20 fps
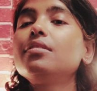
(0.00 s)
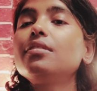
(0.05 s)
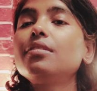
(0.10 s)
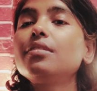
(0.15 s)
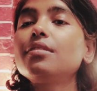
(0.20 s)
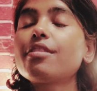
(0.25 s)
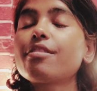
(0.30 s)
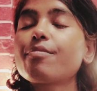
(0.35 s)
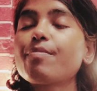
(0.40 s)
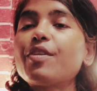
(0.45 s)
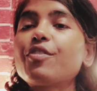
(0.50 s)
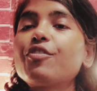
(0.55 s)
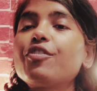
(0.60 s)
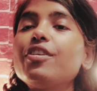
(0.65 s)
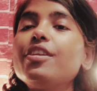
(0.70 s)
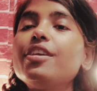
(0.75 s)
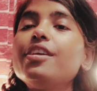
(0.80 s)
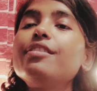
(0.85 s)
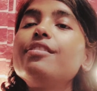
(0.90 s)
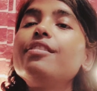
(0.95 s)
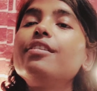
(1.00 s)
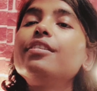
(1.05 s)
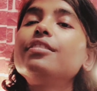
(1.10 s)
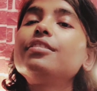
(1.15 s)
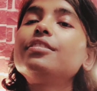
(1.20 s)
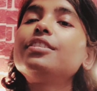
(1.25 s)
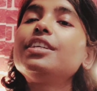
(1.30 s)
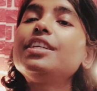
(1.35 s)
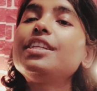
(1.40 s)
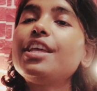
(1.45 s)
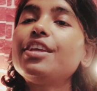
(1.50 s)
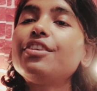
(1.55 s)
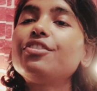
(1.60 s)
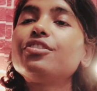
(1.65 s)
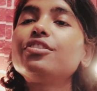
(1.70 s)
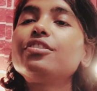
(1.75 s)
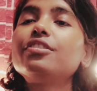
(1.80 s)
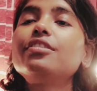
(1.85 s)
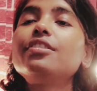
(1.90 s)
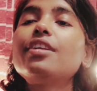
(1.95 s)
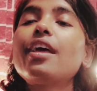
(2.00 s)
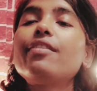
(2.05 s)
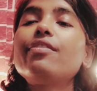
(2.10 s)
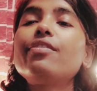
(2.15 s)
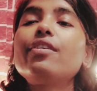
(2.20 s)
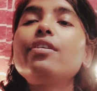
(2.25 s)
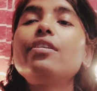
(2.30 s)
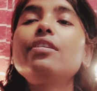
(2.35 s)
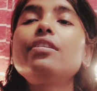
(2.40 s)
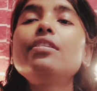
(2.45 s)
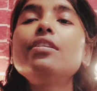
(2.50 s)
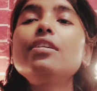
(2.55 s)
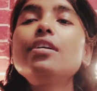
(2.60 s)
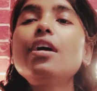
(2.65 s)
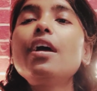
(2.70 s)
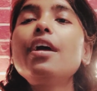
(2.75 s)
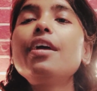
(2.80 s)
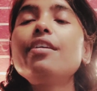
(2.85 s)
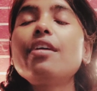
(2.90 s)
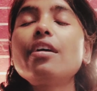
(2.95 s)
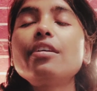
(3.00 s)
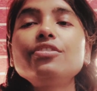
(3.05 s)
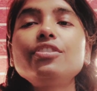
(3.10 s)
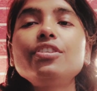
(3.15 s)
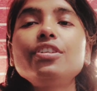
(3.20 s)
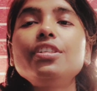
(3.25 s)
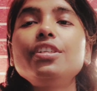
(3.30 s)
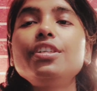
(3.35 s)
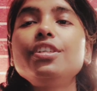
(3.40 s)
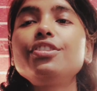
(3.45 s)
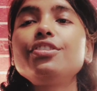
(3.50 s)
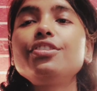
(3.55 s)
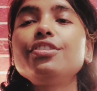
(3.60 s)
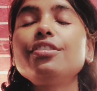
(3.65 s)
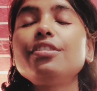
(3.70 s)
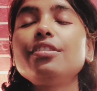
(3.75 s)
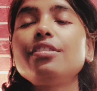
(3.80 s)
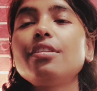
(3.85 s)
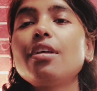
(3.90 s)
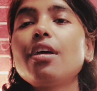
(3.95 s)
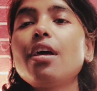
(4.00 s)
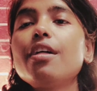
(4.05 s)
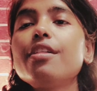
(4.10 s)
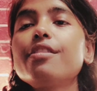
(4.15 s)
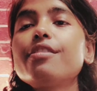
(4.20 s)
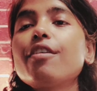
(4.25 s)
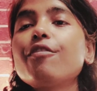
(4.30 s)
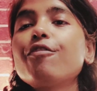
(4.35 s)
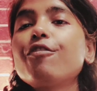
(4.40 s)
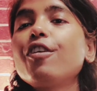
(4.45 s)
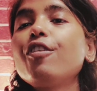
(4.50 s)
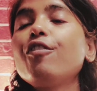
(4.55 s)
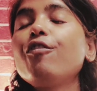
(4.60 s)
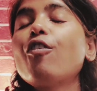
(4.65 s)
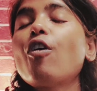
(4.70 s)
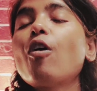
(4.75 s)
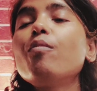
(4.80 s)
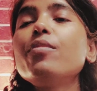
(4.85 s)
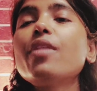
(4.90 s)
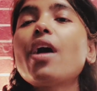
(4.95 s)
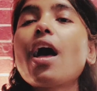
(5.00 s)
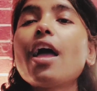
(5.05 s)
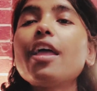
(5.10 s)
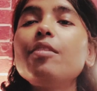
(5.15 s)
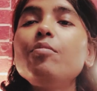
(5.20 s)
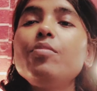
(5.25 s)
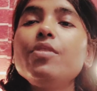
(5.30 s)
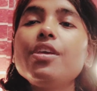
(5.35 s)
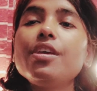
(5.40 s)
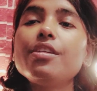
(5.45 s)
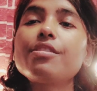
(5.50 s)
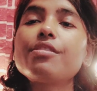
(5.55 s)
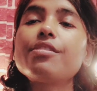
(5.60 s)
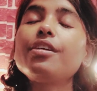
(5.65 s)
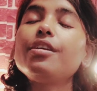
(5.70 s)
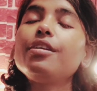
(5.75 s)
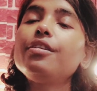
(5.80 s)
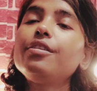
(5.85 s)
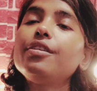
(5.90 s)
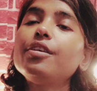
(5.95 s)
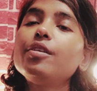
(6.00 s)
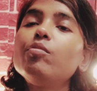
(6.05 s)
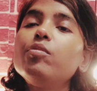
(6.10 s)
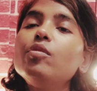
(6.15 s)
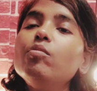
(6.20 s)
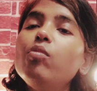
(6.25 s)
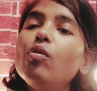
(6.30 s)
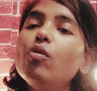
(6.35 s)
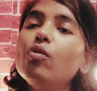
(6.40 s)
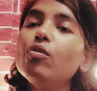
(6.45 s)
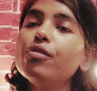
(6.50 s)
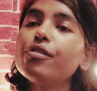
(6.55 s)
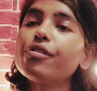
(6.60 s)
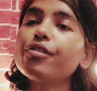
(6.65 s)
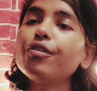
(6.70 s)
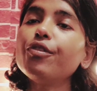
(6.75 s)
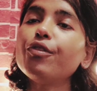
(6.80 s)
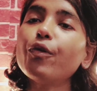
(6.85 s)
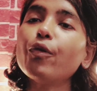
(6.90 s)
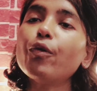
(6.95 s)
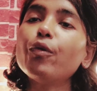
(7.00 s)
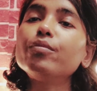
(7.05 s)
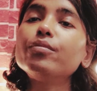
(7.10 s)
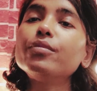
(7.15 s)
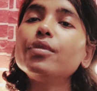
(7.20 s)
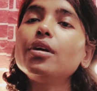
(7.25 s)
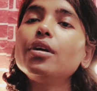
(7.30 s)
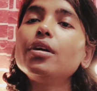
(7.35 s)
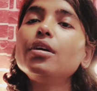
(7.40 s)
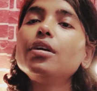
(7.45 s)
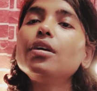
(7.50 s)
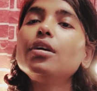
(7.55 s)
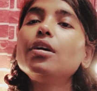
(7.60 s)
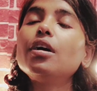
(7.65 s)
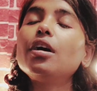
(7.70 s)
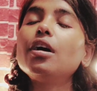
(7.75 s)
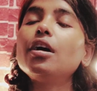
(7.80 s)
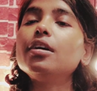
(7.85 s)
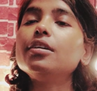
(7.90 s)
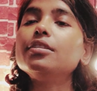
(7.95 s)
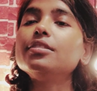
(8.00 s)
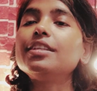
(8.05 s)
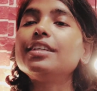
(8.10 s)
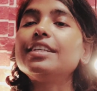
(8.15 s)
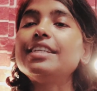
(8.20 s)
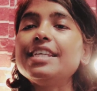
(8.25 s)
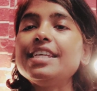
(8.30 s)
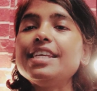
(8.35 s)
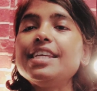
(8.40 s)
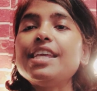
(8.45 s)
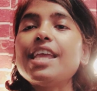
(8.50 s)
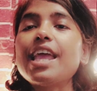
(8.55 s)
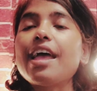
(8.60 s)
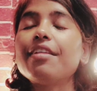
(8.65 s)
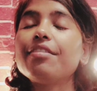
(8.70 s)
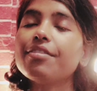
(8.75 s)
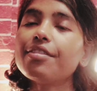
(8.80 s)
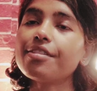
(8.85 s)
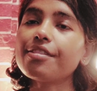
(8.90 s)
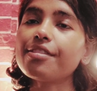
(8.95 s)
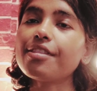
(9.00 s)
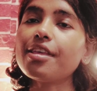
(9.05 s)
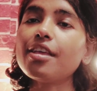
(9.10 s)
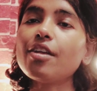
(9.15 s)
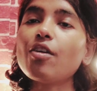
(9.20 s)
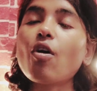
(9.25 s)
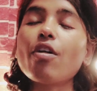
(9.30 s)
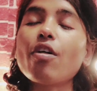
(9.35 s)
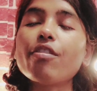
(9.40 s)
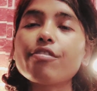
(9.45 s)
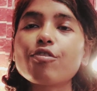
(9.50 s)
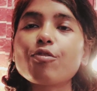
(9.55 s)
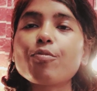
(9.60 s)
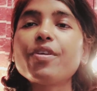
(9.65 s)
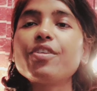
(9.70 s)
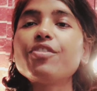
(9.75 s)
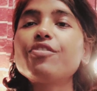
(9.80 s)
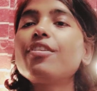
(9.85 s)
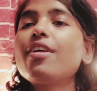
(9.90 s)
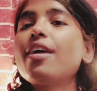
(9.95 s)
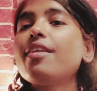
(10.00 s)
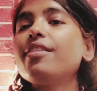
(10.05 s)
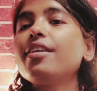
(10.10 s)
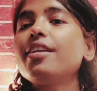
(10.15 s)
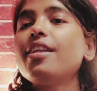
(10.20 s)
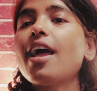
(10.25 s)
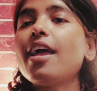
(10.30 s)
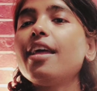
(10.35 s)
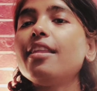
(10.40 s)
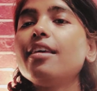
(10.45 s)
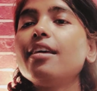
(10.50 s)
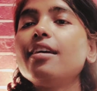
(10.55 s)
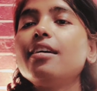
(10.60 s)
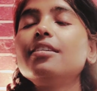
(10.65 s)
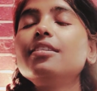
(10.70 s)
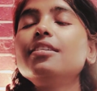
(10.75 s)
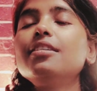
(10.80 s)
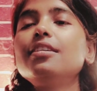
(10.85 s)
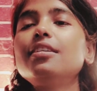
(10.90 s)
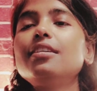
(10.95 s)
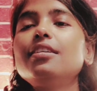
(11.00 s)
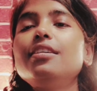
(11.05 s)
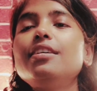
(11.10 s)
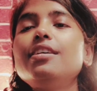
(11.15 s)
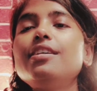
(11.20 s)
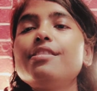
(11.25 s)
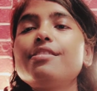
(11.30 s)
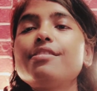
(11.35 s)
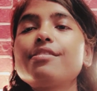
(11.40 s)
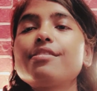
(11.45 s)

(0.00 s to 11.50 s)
especially the teenager and the young generation suffering from the IBS, irritable bowel syndrome, the D and the C, constipation and the diarrhea. Is